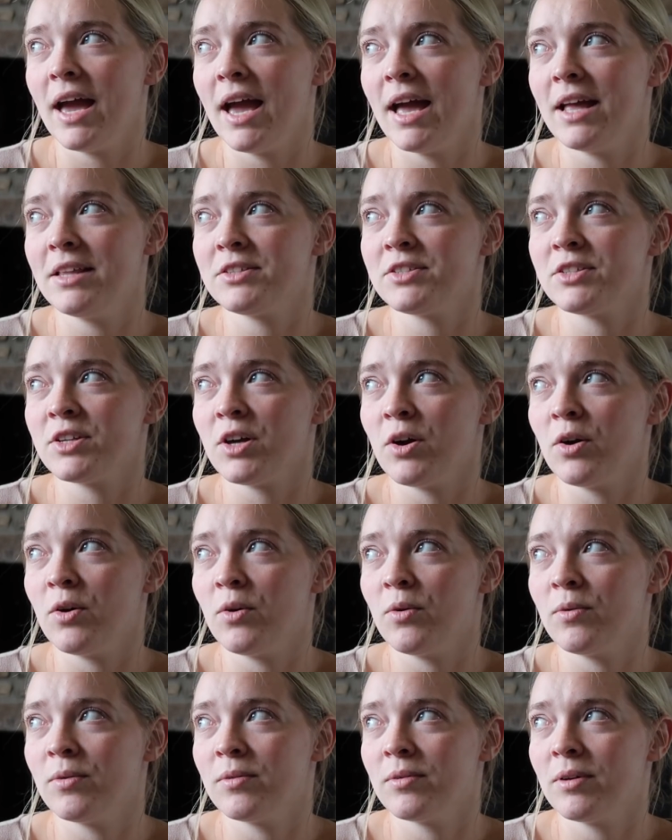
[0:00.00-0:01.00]
And
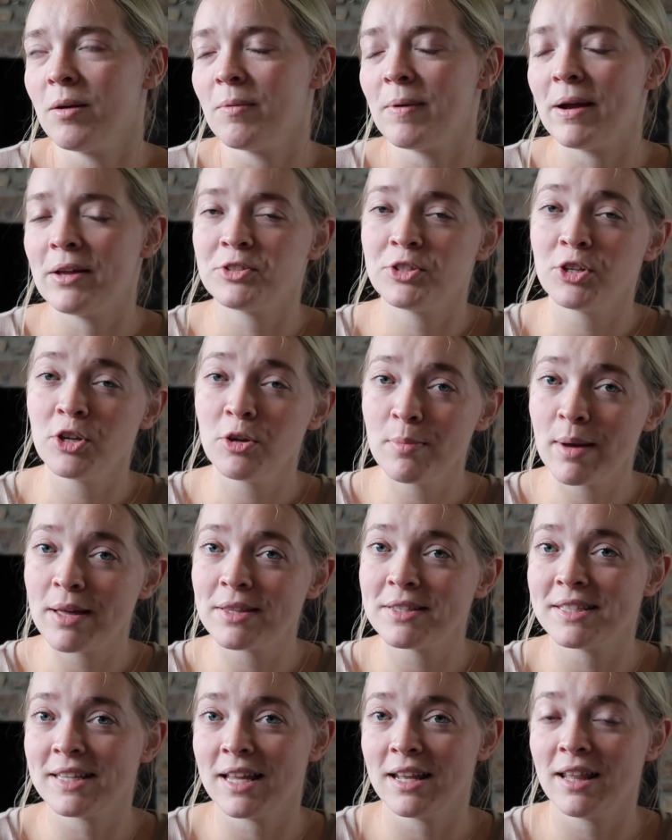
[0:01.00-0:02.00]
so around two
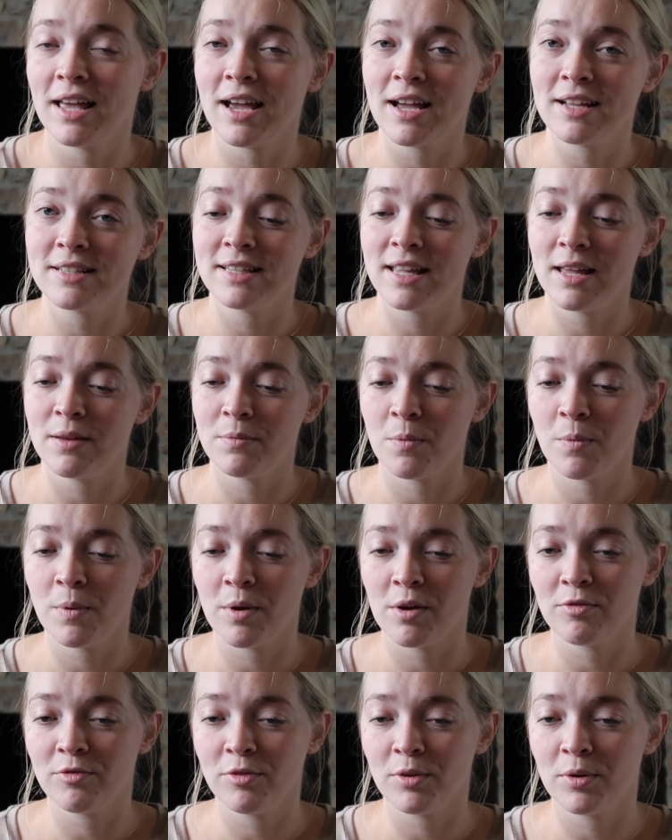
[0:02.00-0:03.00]
months then, like I said, when we
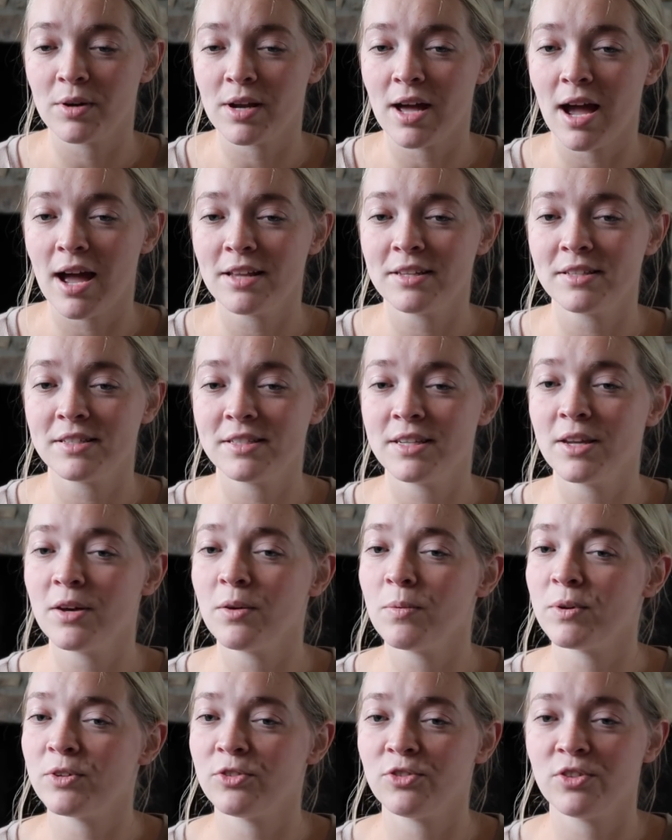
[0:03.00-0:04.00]
were in Florida, I
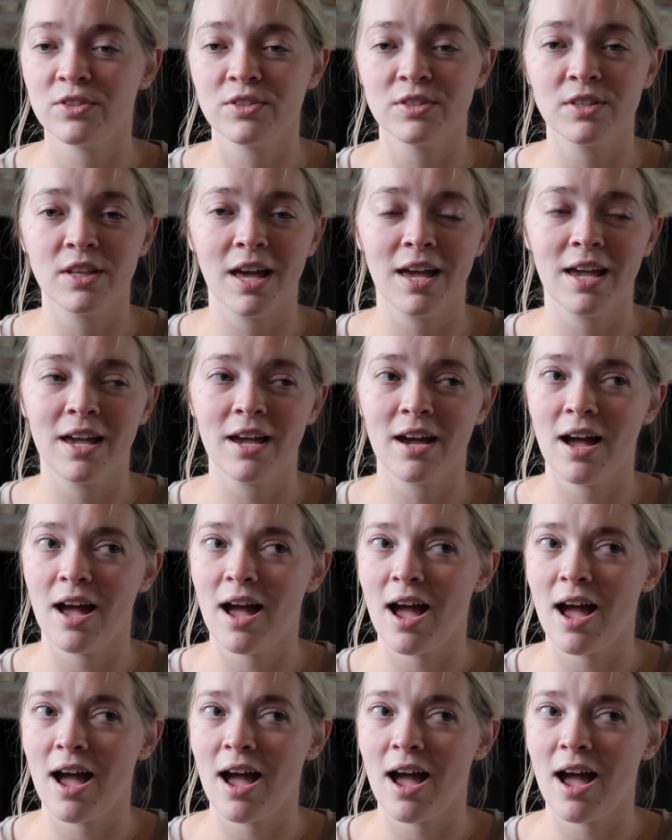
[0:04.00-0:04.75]
still was just like,